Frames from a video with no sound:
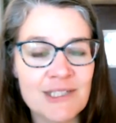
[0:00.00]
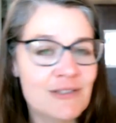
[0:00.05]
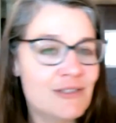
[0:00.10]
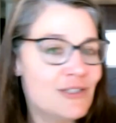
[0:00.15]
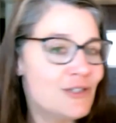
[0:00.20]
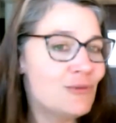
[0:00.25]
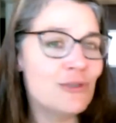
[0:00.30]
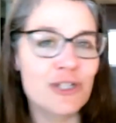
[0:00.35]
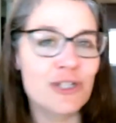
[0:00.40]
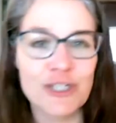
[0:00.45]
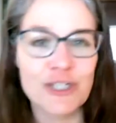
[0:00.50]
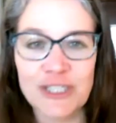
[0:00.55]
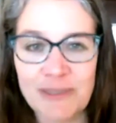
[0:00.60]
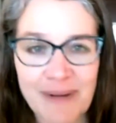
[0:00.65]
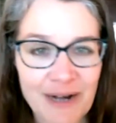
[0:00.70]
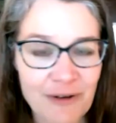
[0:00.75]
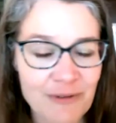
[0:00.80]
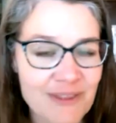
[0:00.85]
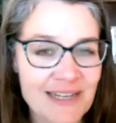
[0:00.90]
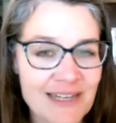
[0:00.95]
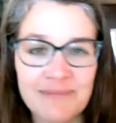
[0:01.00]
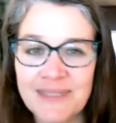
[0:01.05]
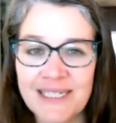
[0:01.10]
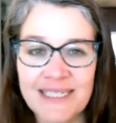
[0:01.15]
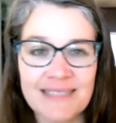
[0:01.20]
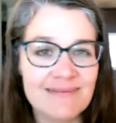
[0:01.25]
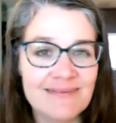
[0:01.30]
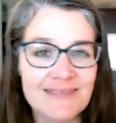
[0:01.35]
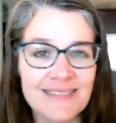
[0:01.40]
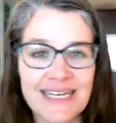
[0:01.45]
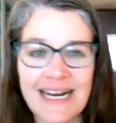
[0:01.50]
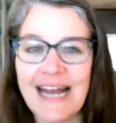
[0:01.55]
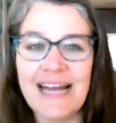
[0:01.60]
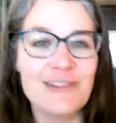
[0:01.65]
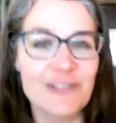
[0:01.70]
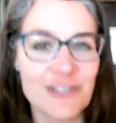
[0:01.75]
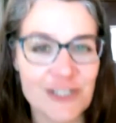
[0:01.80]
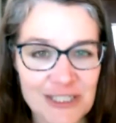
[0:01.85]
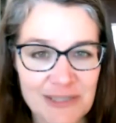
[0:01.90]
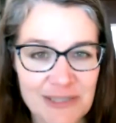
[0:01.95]
you learned about them that that i
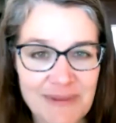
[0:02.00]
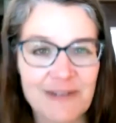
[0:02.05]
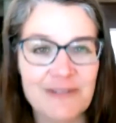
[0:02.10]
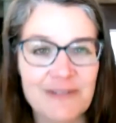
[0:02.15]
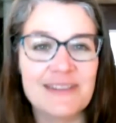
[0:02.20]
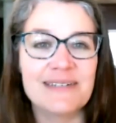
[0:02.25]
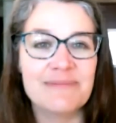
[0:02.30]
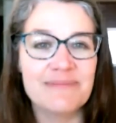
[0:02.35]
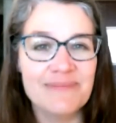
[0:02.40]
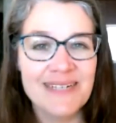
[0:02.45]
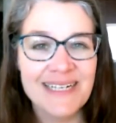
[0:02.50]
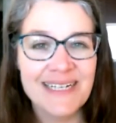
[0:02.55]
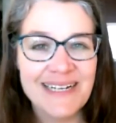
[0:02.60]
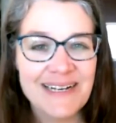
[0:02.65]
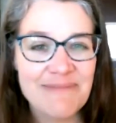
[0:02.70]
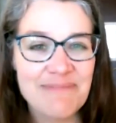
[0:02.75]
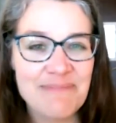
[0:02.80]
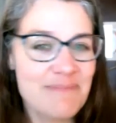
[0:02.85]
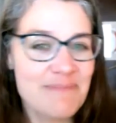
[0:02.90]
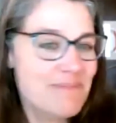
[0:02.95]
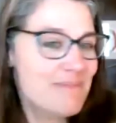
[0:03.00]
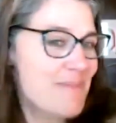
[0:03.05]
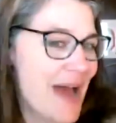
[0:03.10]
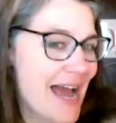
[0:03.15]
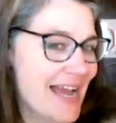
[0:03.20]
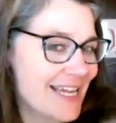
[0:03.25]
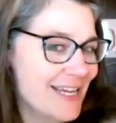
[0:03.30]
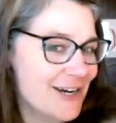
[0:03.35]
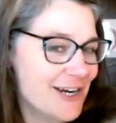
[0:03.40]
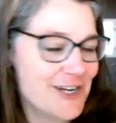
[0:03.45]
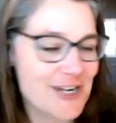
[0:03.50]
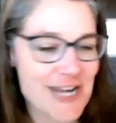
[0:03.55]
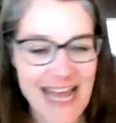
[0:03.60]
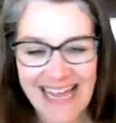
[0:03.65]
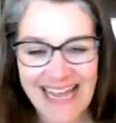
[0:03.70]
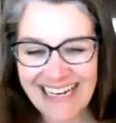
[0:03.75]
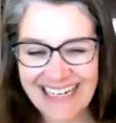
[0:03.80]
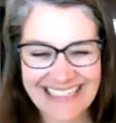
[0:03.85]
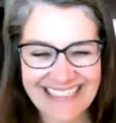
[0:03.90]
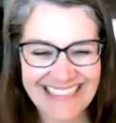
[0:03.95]
learned about them back in our
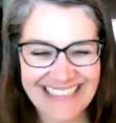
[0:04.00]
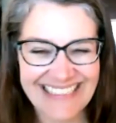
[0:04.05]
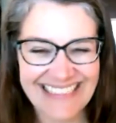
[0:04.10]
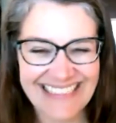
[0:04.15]
day